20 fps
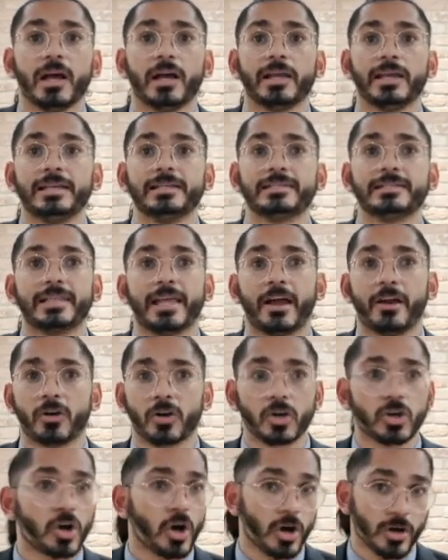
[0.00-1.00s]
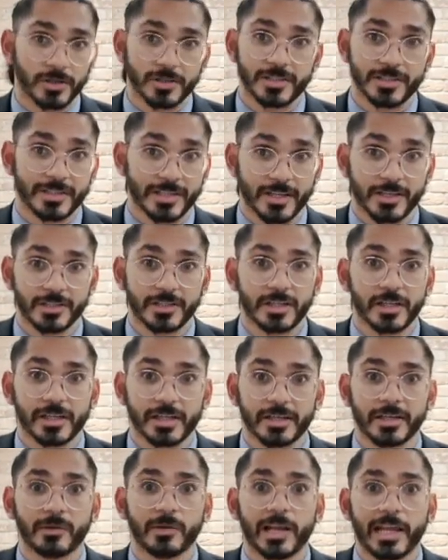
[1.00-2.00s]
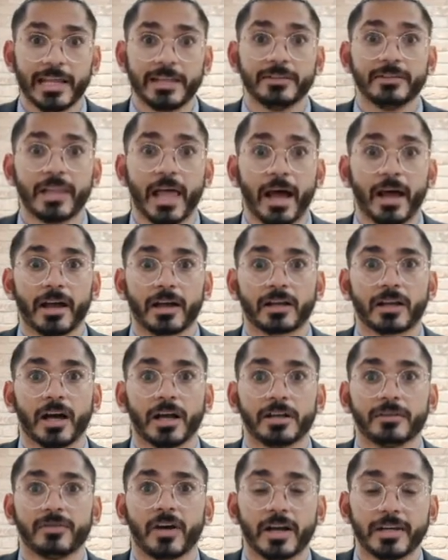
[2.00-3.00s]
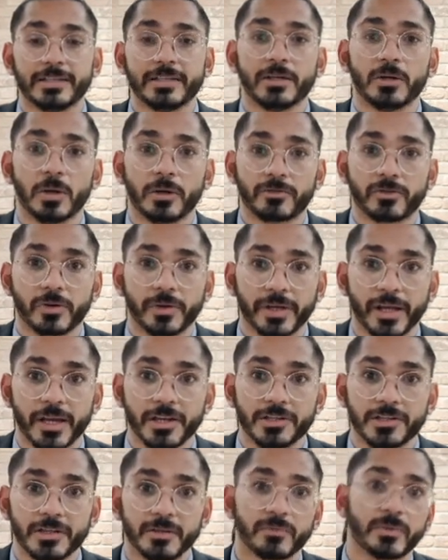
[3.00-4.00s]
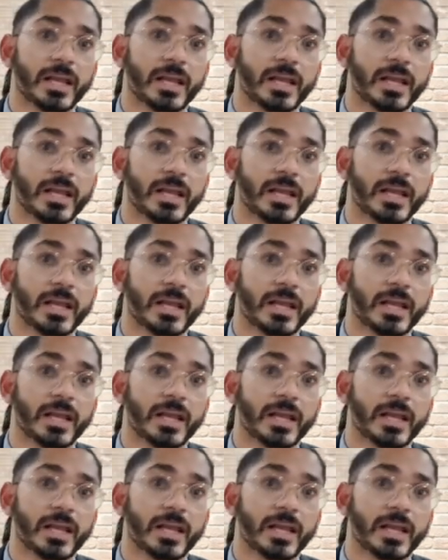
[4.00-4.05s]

Is there a God, essentially, in that kind of idea of creation?